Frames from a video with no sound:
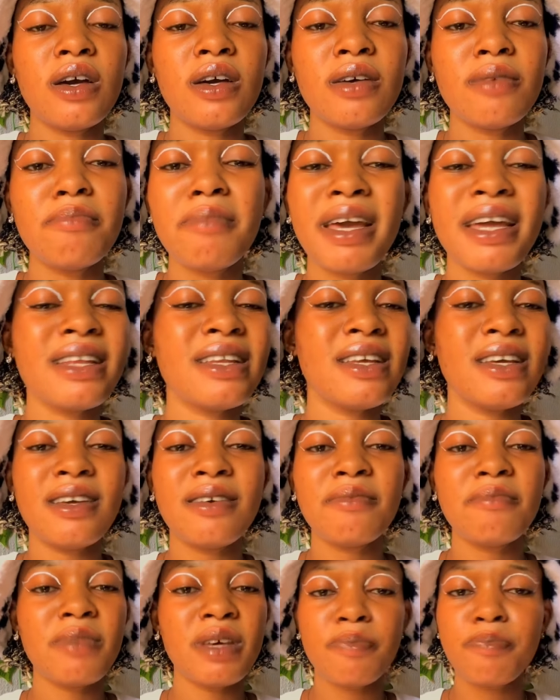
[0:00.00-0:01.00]

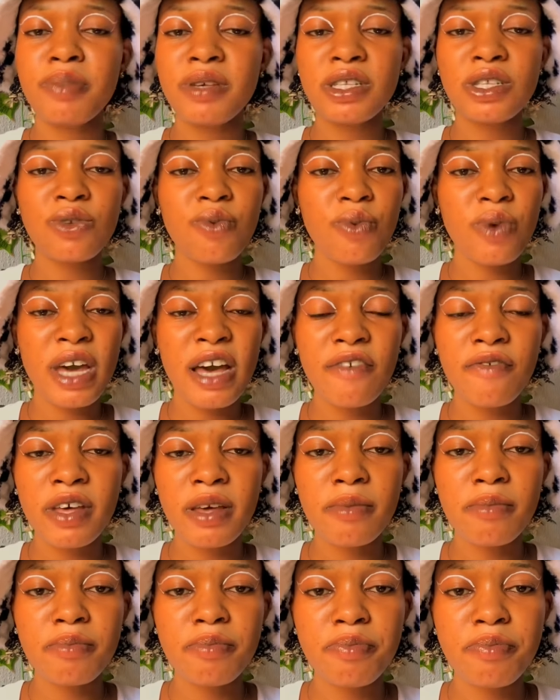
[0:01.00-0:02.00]
many. We have
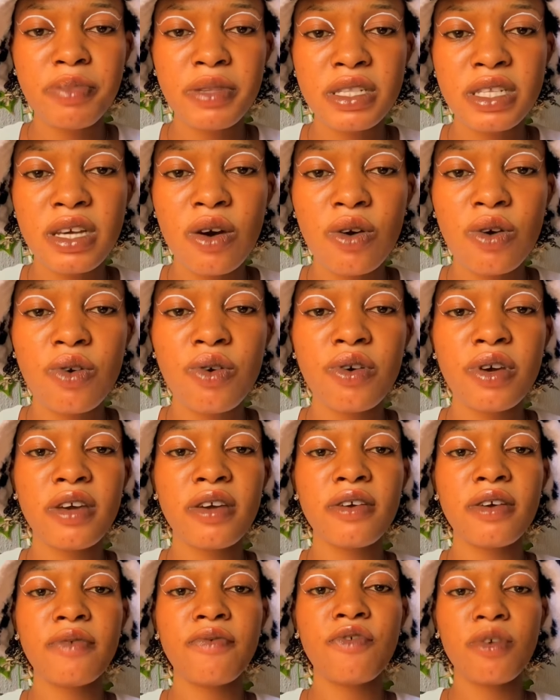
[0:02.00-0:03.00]
Peter
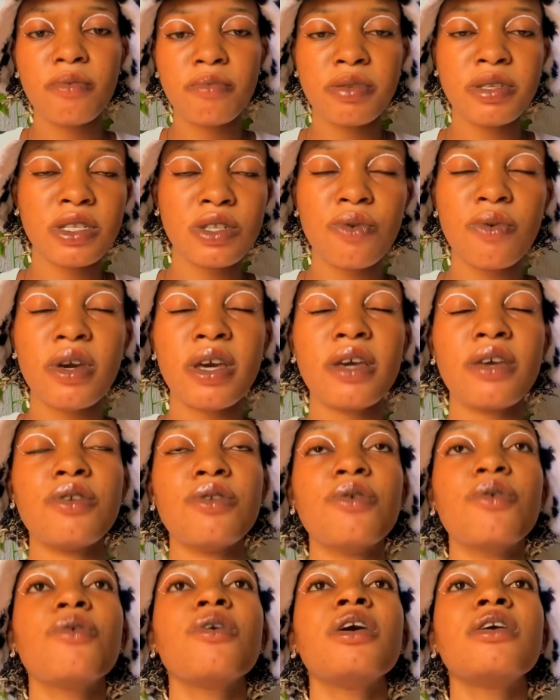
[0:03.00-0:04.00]
Okoye from P Square.
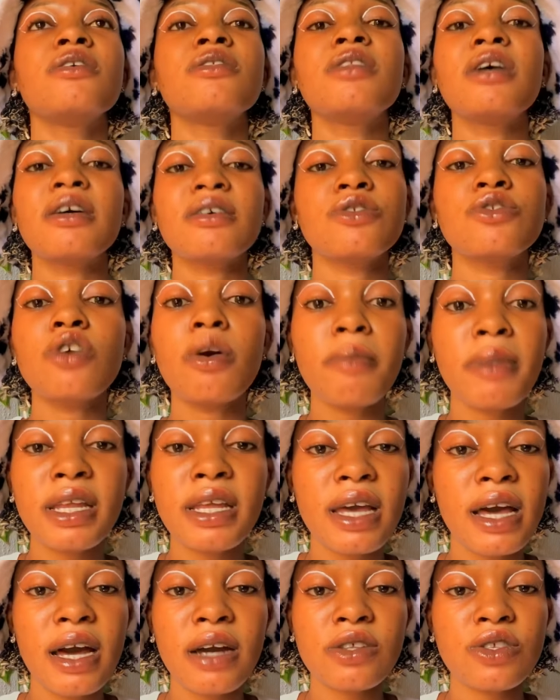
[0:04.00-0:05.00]
There are so many
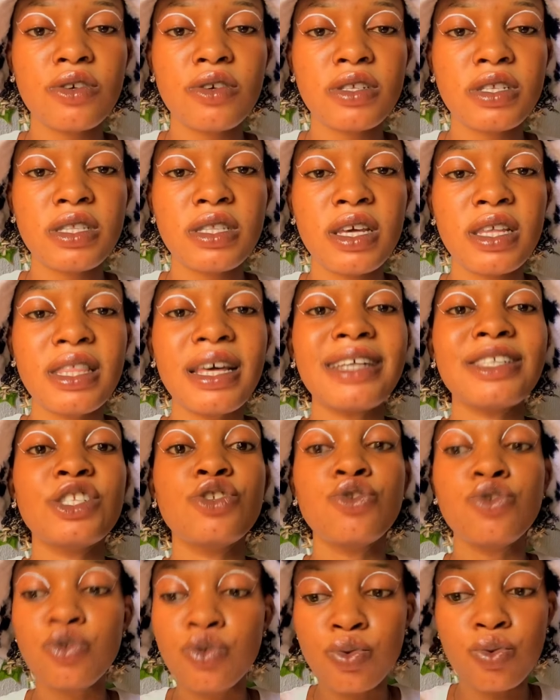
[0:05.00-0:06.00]
actors there
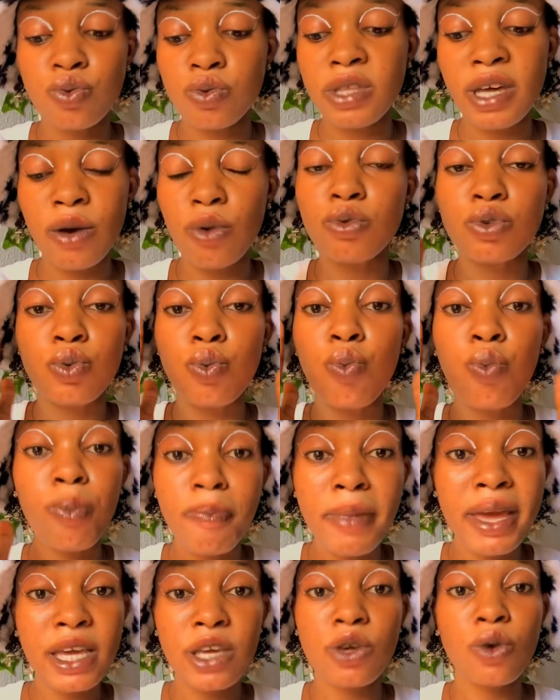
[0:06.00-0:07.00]
that would
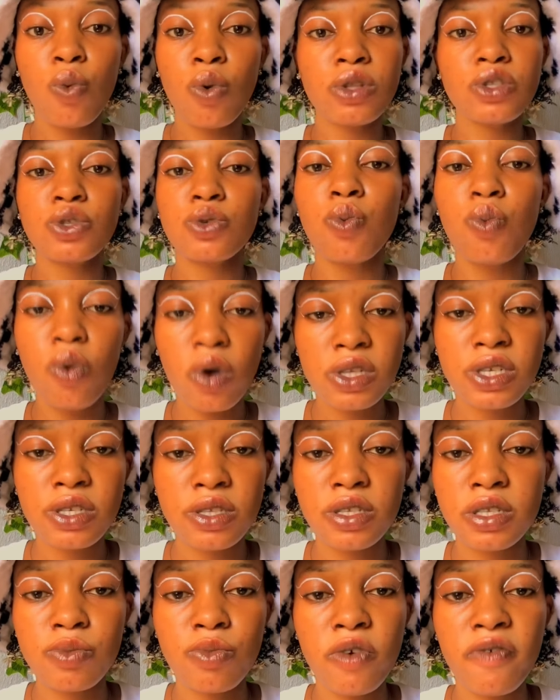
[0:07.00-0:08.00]
make you want to watch
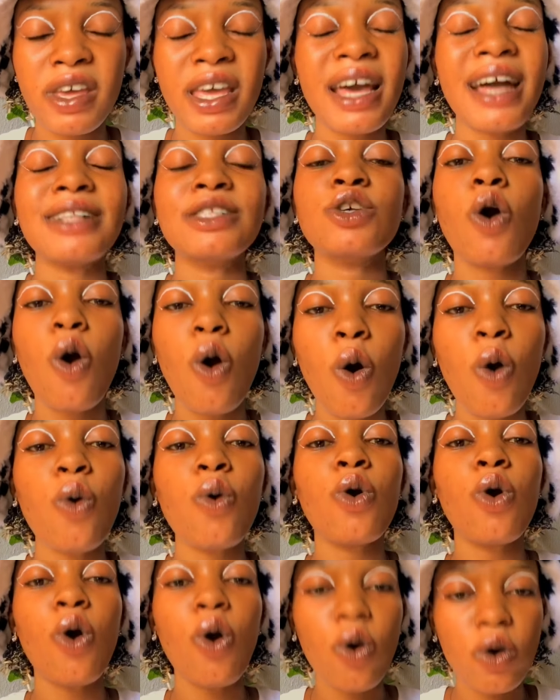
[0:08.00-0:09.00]
this movie at all
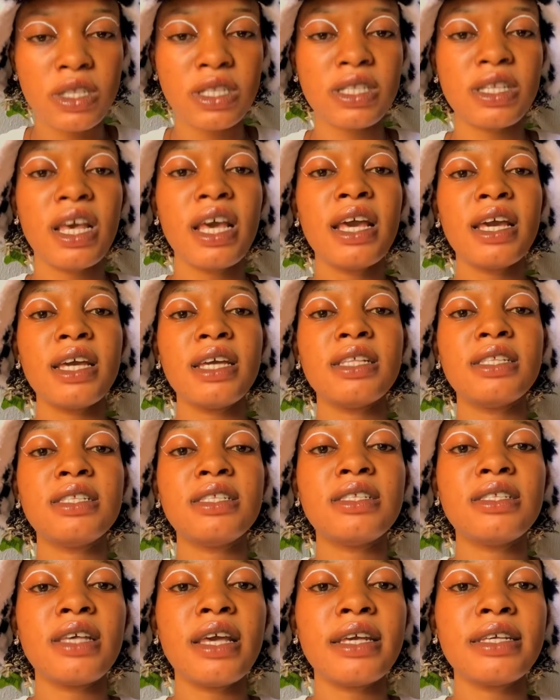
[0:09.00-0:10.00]
costs.
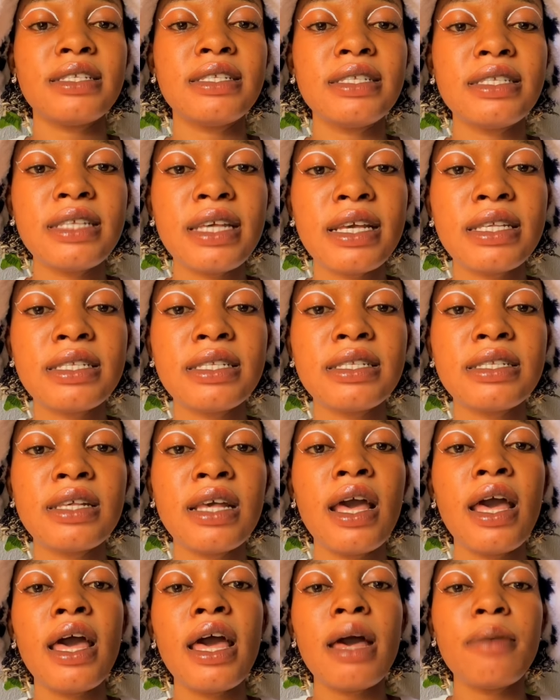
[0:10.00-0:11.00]
It's a 6
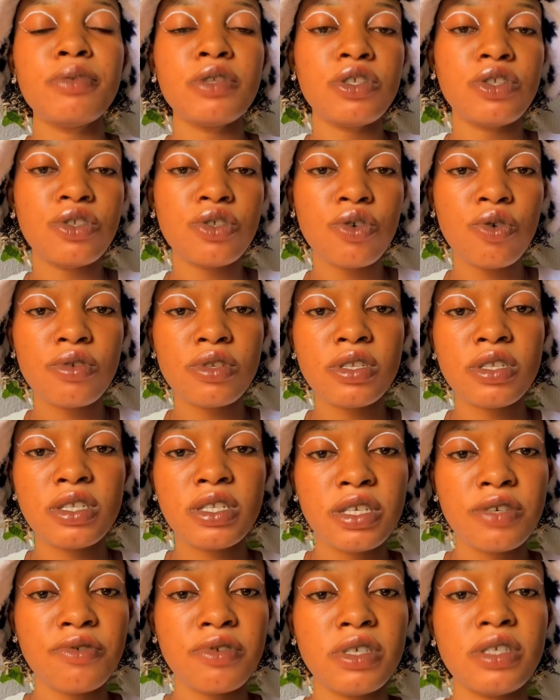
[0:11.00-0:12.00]
episode
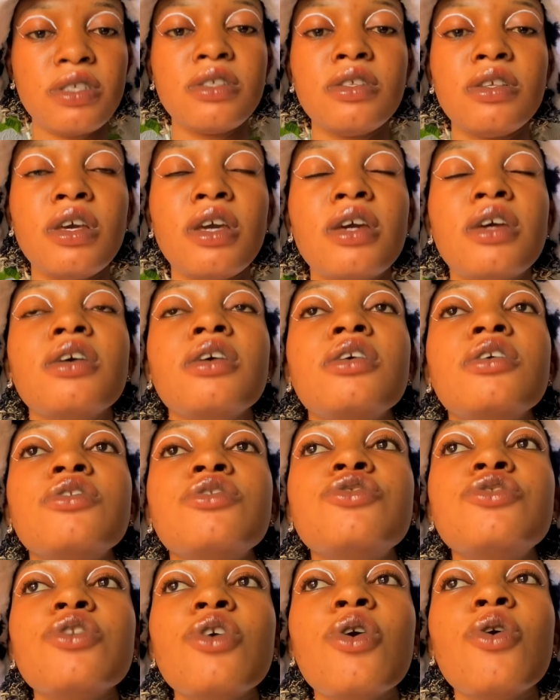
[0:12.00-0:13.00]
series, yeah.
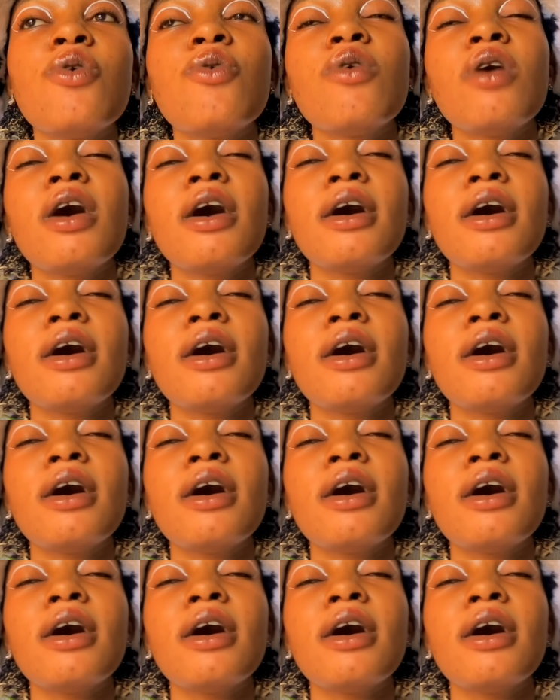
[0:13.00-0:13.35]
So